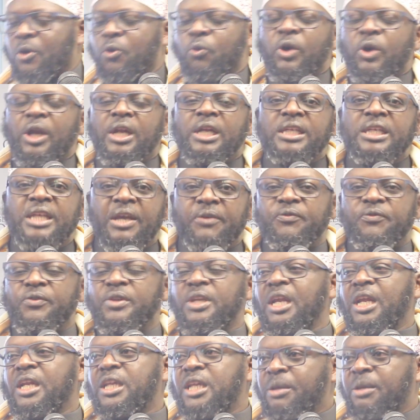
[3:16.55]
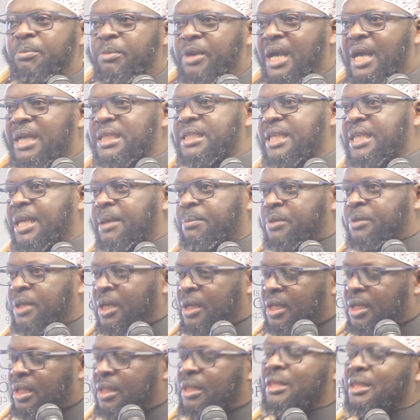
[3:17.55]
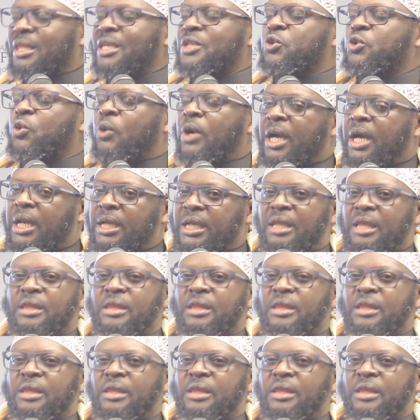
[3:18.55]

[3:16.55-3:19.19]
will definitely be accepted in this world,